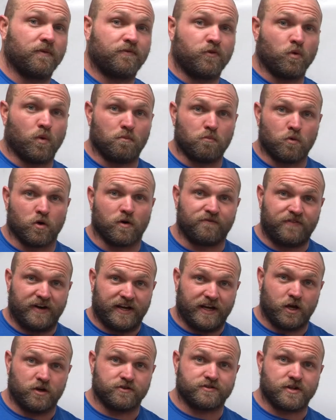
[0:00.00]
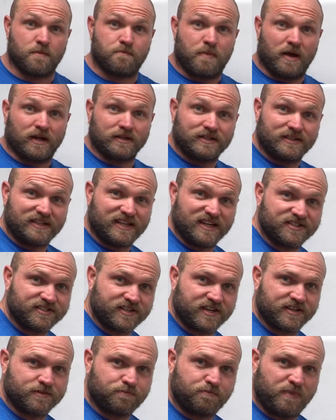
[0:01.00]
If you want more videos about
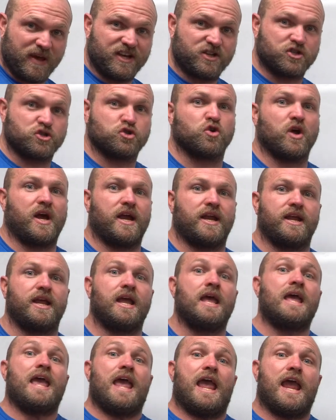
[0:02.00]
discus based training